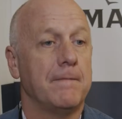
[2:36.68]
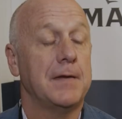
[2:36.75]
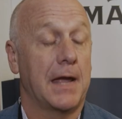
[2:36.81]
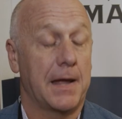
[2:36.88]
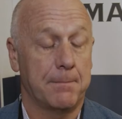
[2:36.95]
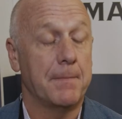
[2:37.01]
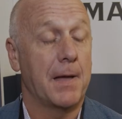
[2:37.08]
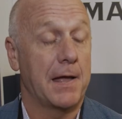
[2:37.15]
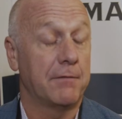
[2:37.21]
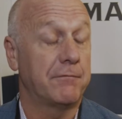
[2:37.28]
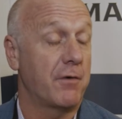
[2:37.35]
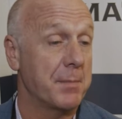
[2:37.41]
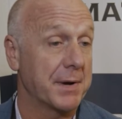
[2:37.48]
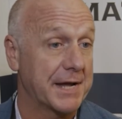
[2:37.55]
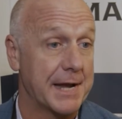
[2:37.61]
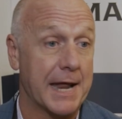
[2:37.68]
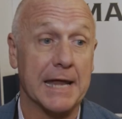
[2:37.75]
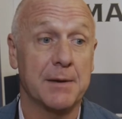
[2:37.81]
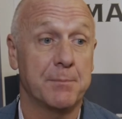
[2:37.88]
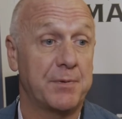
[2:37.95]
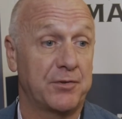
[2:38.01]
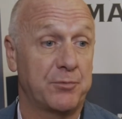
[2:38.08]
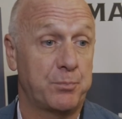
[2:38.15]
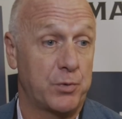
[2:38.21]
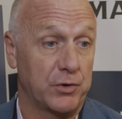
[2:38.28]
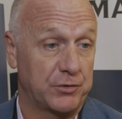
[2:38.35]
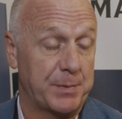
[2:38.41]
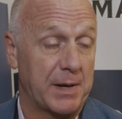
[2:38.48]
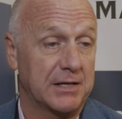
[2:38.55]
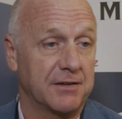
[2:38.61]
Yeah, and from a Canadian
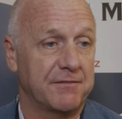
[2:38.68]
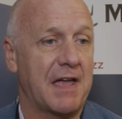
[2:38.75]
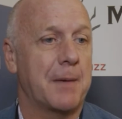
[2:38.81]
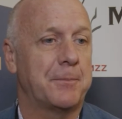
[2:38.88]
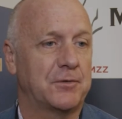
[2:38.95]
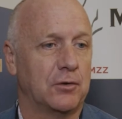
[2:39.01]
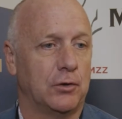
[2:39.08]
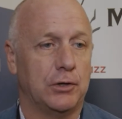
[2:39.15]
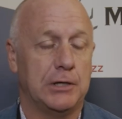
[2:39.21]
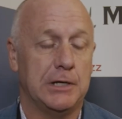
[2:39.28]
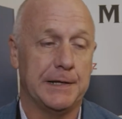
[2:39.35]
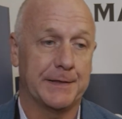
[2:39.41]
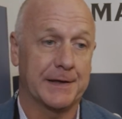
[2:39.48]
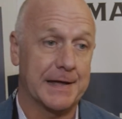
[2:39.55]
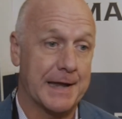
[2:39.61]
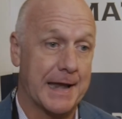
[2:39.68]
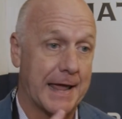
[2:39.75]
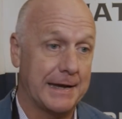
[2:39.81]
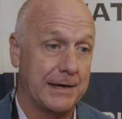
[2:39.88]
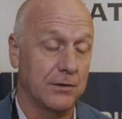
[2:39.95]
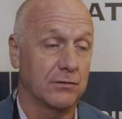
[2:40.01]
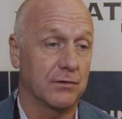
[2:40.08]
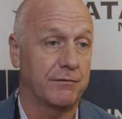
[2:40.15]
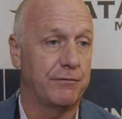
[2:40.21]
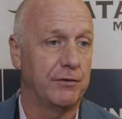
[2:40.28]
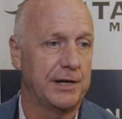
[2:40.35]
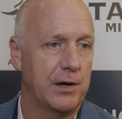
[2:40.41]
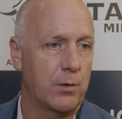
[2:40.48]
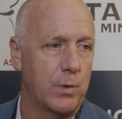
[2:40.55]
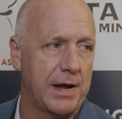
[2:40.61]
perspective, absolutely. The Canadians are
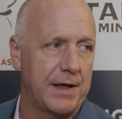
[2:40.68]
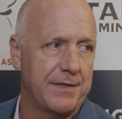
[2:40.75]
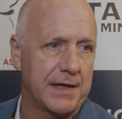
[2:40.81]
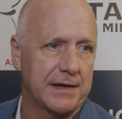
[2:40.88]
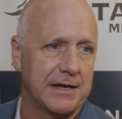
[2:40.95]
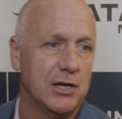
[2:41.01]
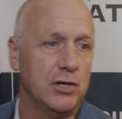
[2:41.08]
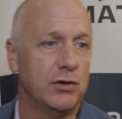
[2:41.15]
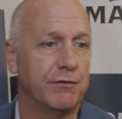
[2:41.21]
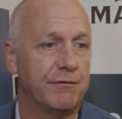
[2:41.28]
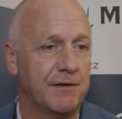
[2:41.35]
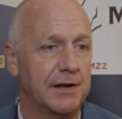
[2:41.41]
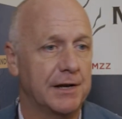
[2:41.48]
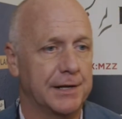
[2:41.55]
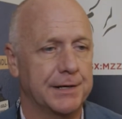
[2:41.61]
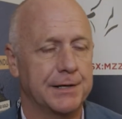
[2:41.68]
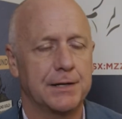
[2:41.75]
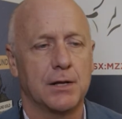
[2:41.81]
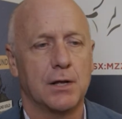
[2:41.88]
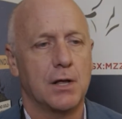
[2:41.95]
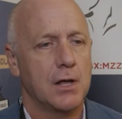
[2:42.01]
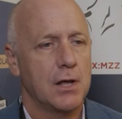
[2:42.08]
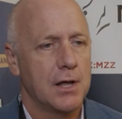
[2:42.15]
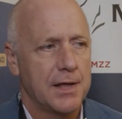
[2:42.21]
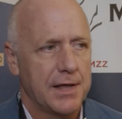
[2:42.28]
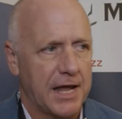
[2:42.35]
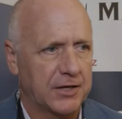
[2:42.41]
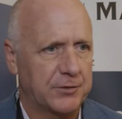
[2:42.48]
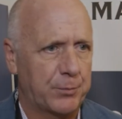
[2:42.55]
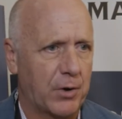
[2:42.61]
fully aware that in Newfoundland,
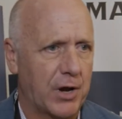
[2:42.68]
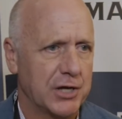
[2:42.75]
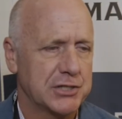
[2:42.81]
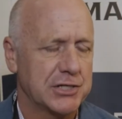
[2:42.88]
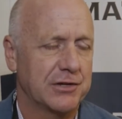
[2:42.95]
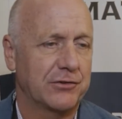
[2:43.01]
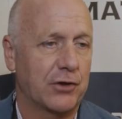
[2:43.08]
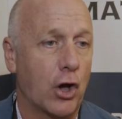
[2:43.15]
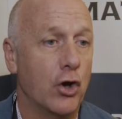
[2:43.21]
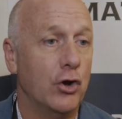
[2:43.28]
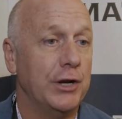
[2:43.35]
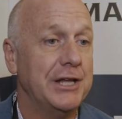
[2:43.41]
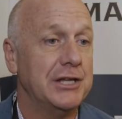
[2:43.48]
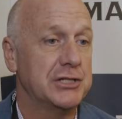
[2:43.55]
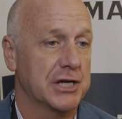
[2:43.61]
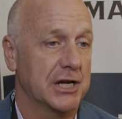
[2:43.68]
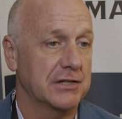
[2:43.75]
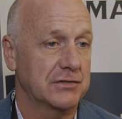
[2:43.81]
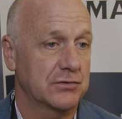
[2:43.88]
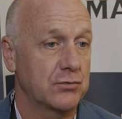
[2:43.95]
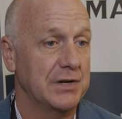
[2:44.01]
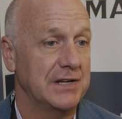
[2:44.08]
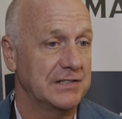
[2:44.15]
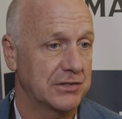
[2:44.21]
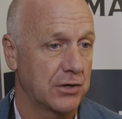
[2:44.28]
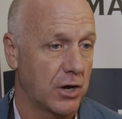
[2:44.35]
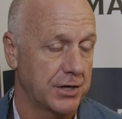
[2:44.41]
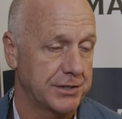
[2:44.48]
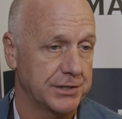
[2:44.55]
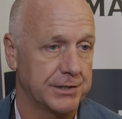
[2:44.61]
exploration has only just
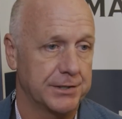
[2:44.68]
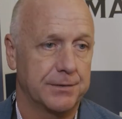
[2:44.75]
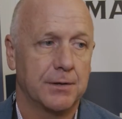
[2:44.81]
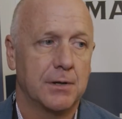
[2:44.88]
restarted.